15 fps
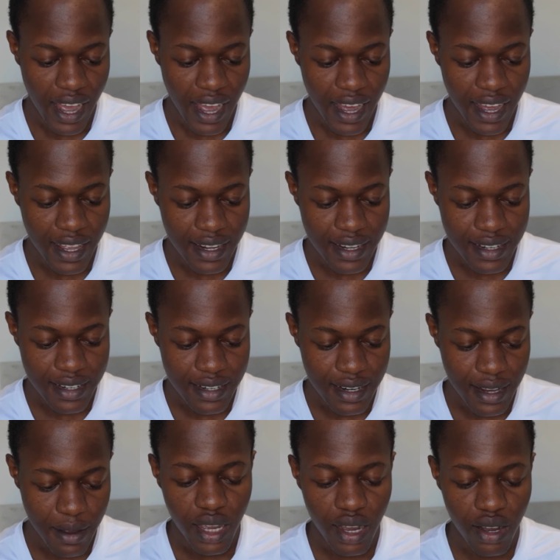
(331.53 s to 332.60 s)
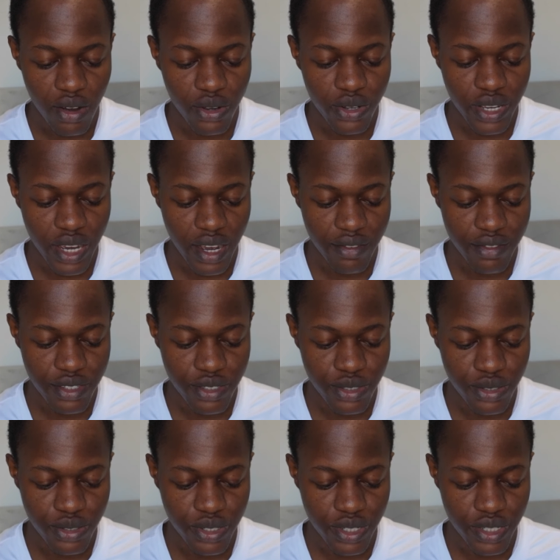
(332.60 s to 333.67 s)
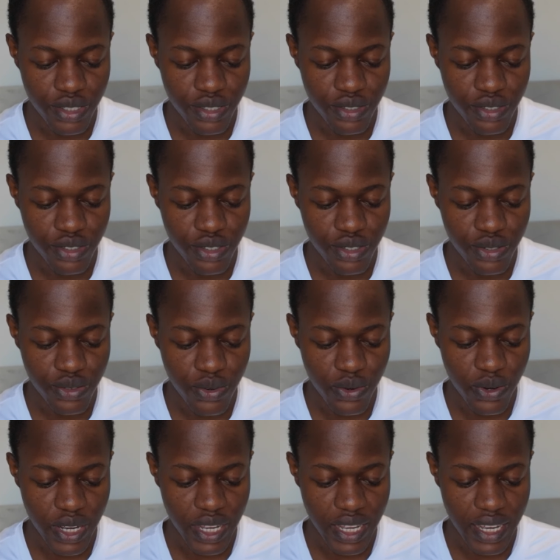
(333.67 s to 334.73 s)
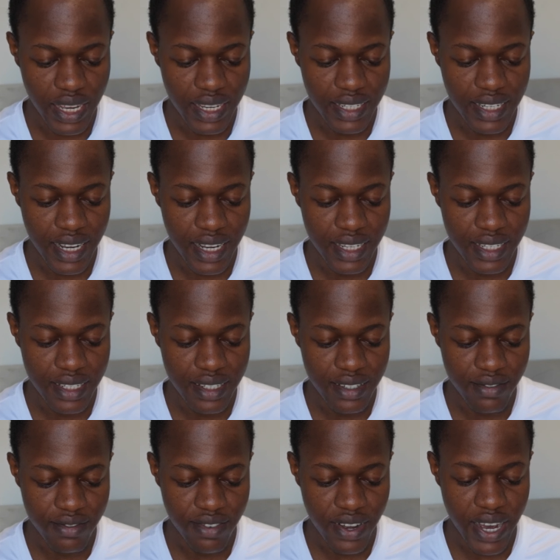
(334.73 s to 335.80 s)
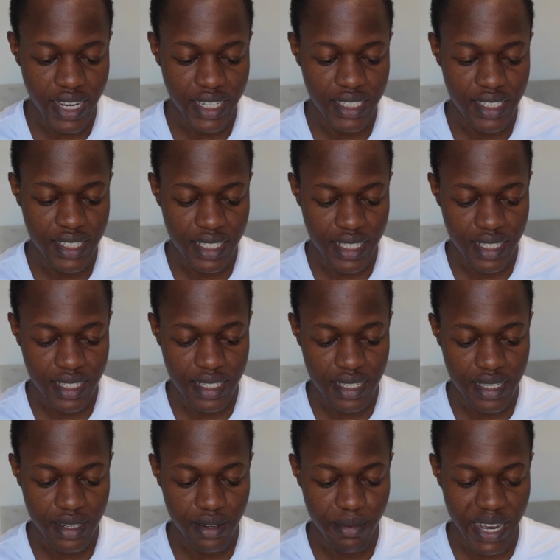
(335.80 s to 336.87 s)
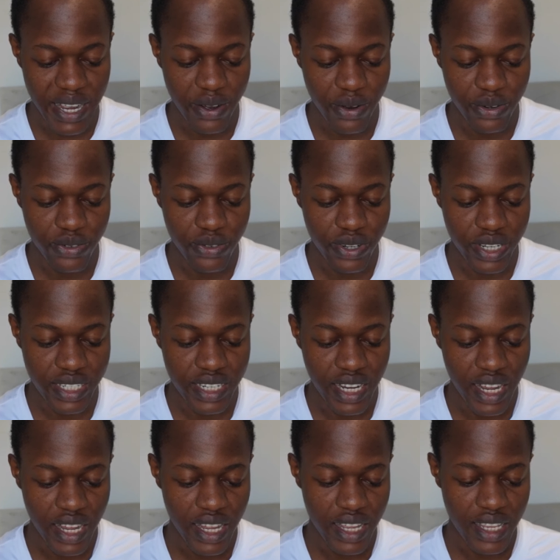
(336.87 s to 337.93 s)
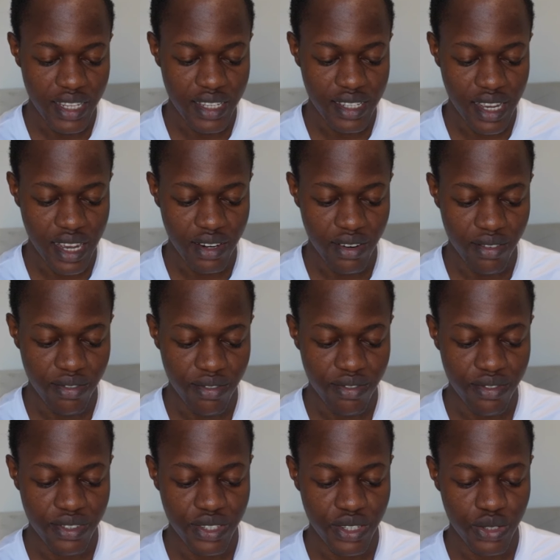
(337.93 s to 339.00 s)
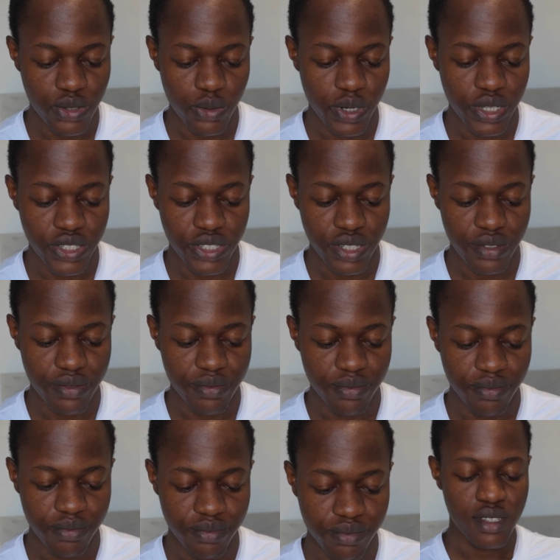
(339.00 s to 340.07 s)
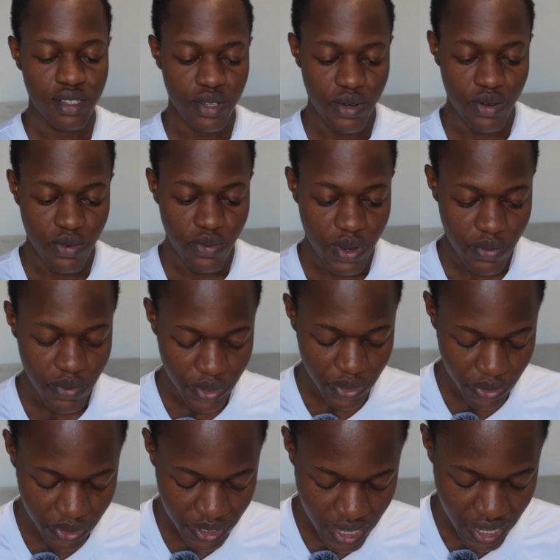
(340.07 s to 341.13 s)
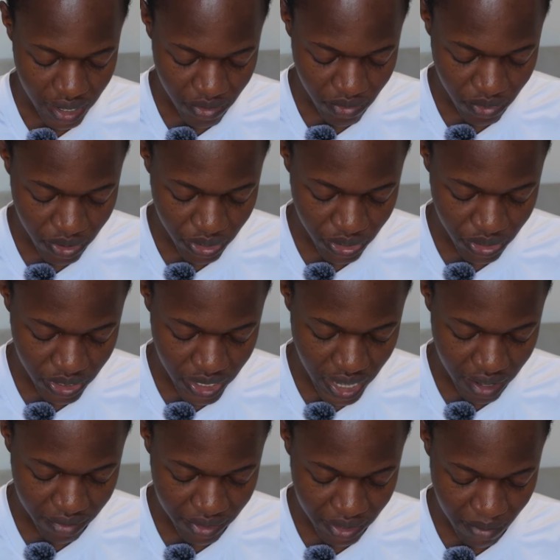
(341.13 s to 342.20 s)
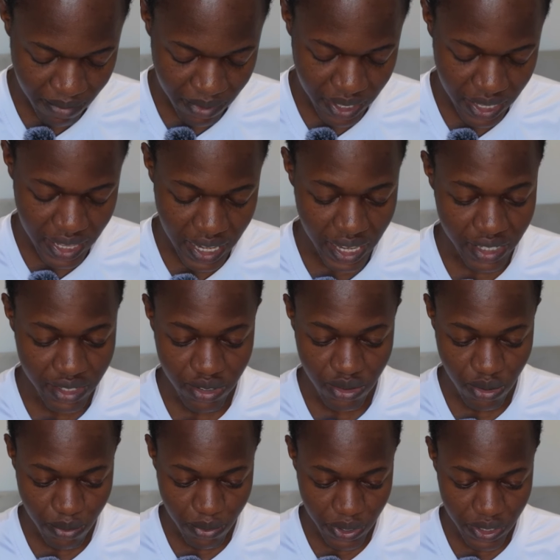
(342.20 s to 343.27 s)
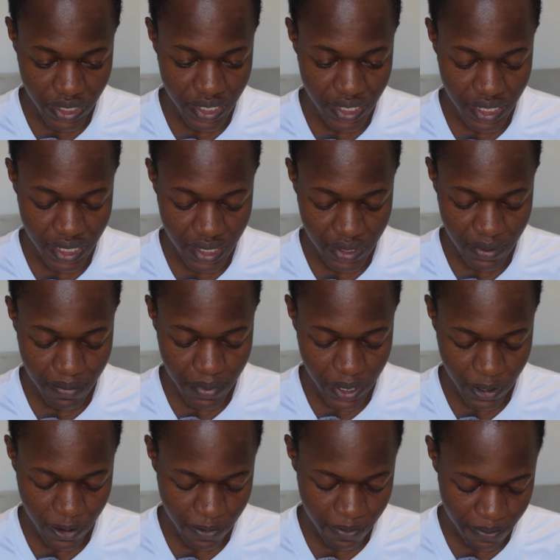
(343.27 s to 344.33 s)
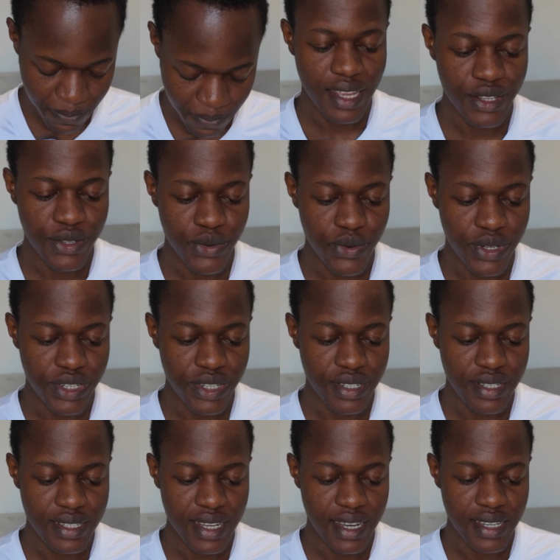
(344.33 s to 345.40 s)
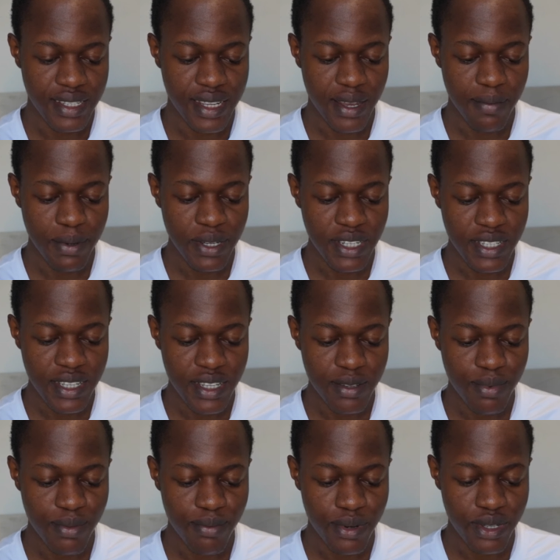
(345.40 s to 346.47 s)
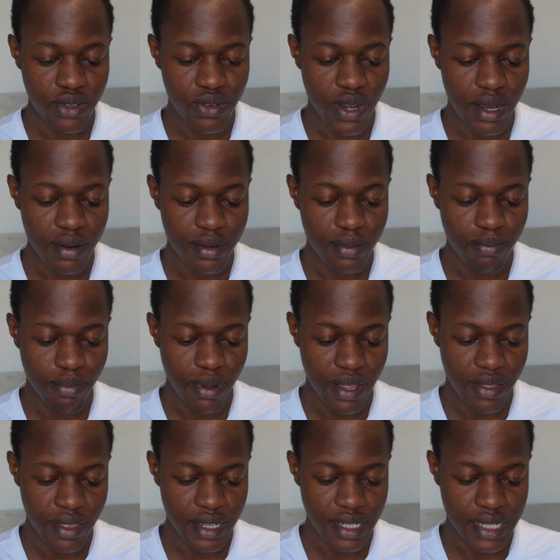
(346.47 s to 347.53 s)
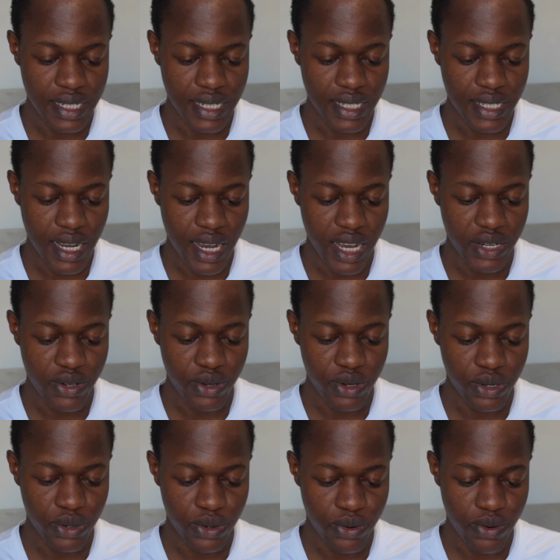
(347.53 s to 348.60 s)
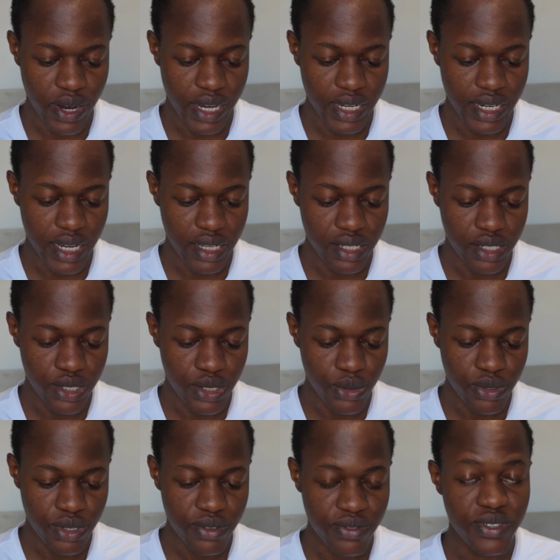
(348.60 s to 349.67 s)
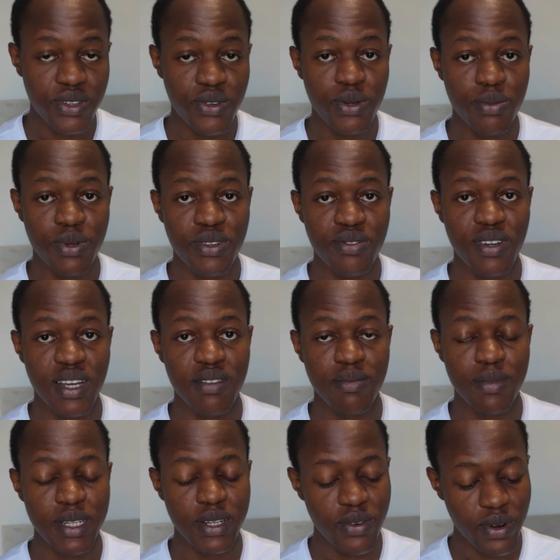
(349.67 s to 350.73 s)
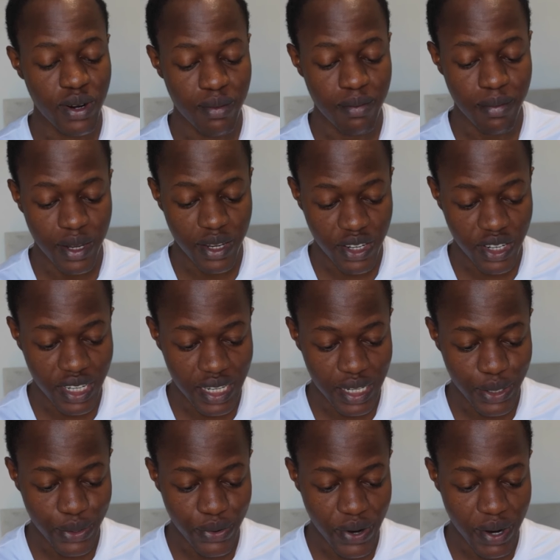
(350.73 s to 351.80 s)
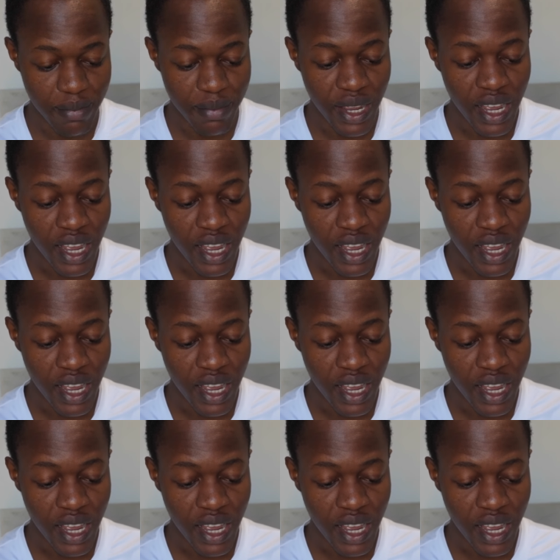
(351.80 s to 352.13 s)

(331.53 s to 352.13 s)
And yeah, all you have to do is to just go ahead and divide 60 by 100 in this kind of situation. So when we do that, we should have something like 0.6 ml. Next question says, a patient has been prescribed pethidine hydrochloride at a dose of 0.5 mg per kilogram.